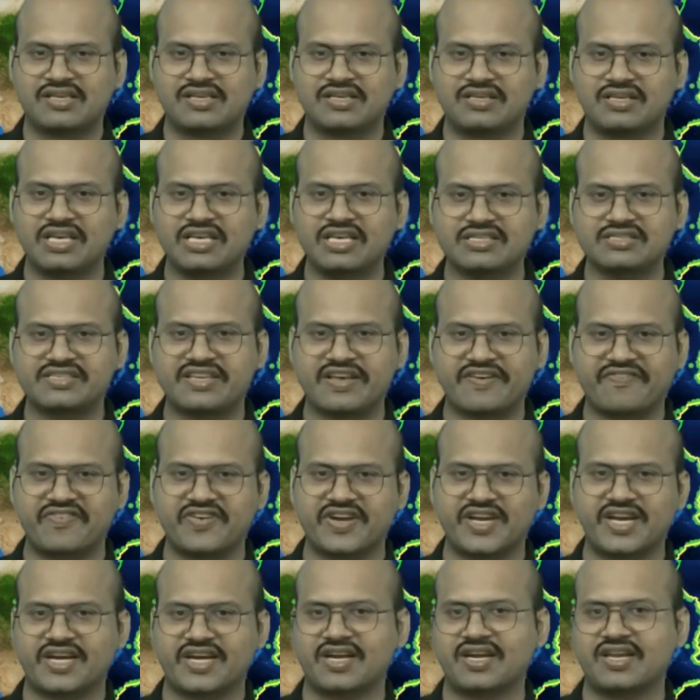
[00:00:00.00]
is
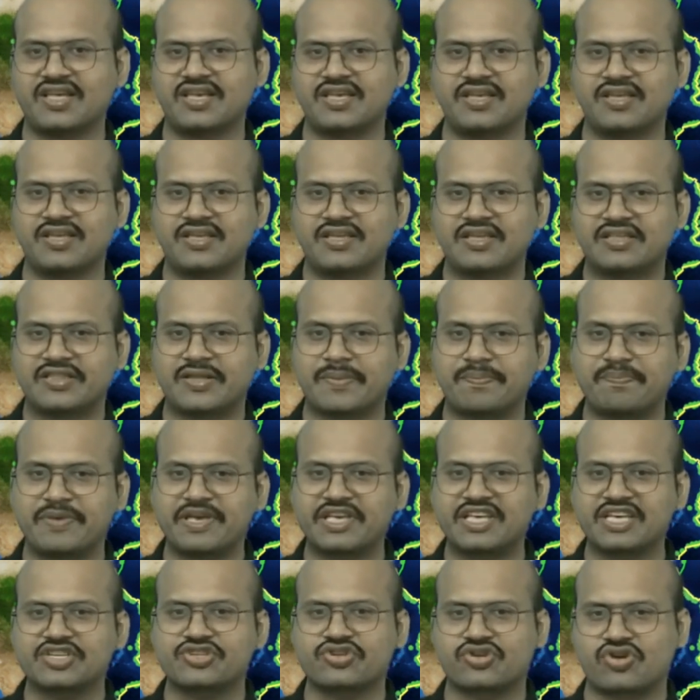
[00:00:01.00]
definitely the
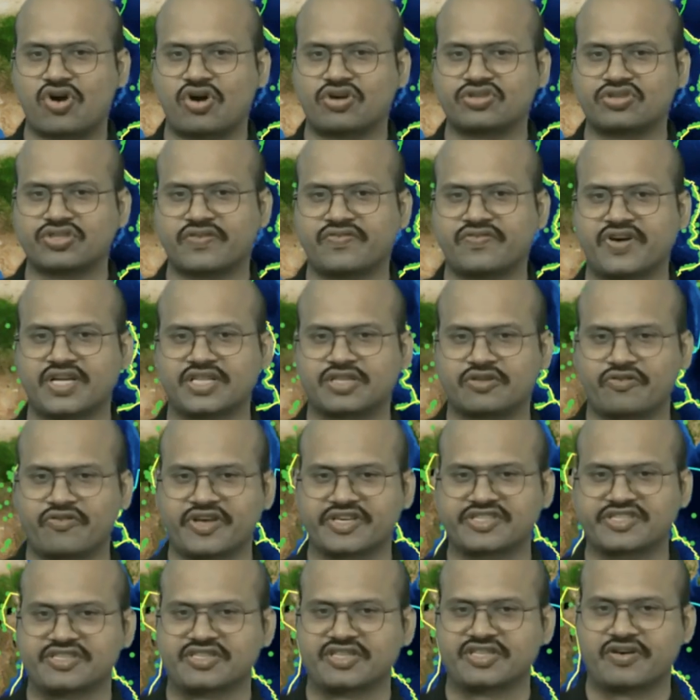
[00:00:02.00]
biggest cause of
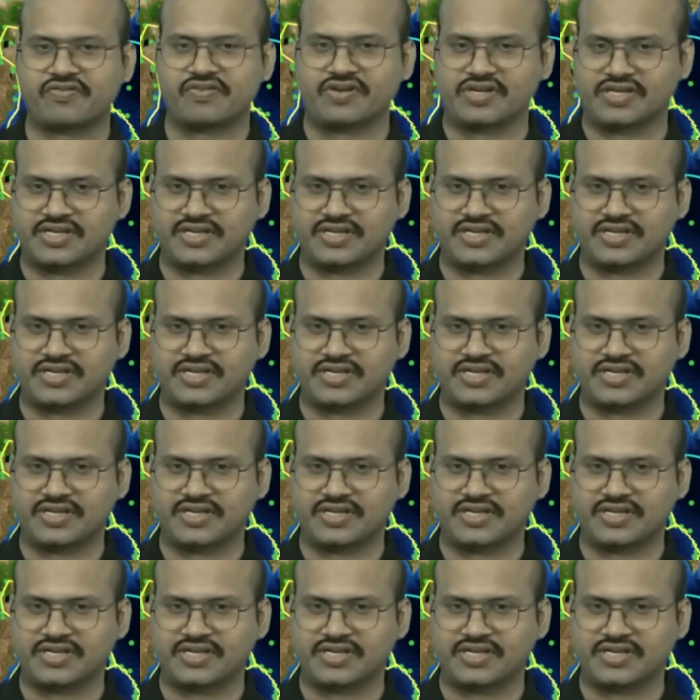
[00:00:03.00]
earthquakes in the world.